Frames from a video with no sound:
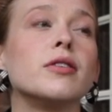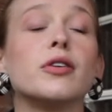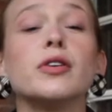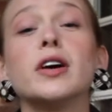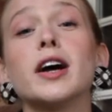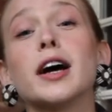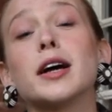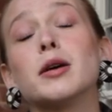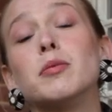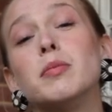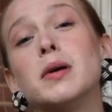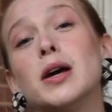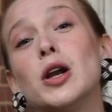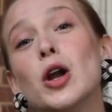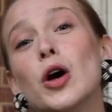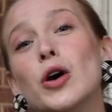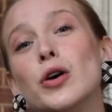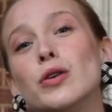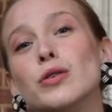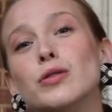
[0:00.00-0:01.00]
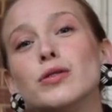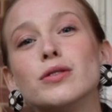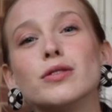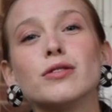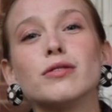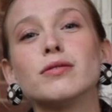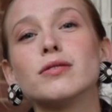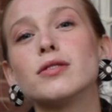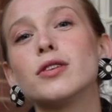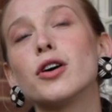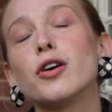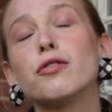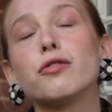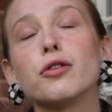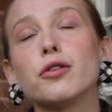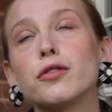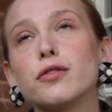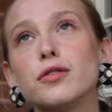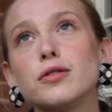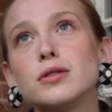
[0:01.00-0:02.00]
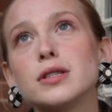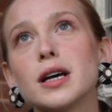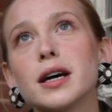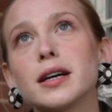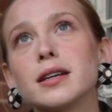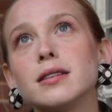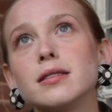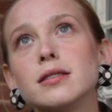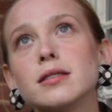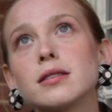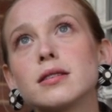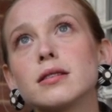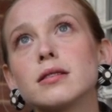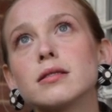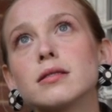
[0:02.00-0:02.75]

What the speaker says: I could be alone for a few seconds.